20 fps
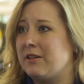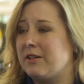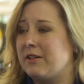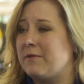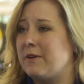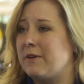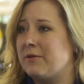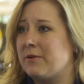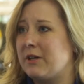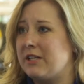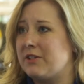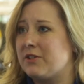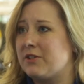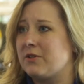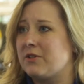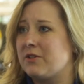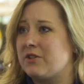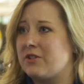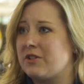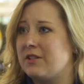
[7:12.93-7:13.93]
like
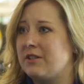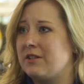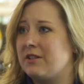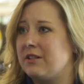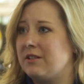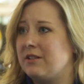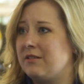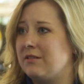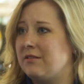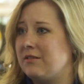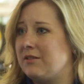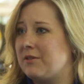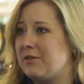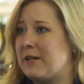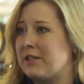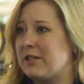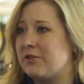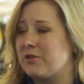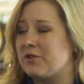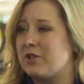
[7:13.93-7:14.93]
fundraisers and then
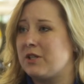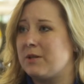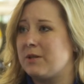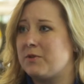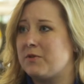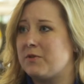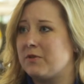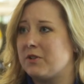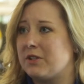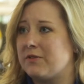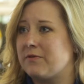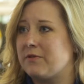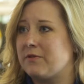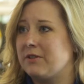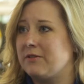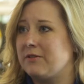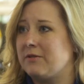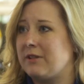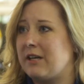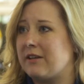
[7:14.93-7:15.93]
sponsorships for
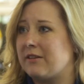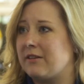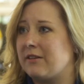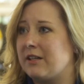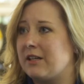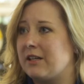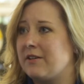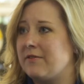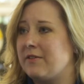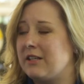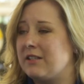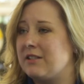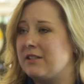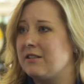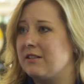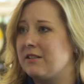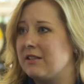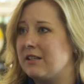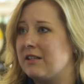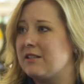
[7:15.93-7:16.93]
different athletic
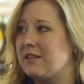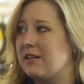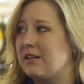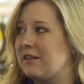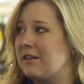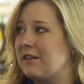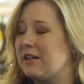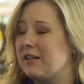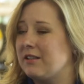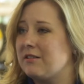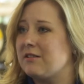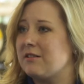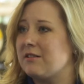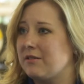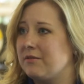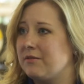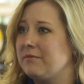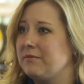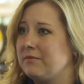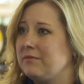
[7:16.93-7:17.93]
events and things like that.
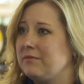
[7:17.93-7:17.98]
So.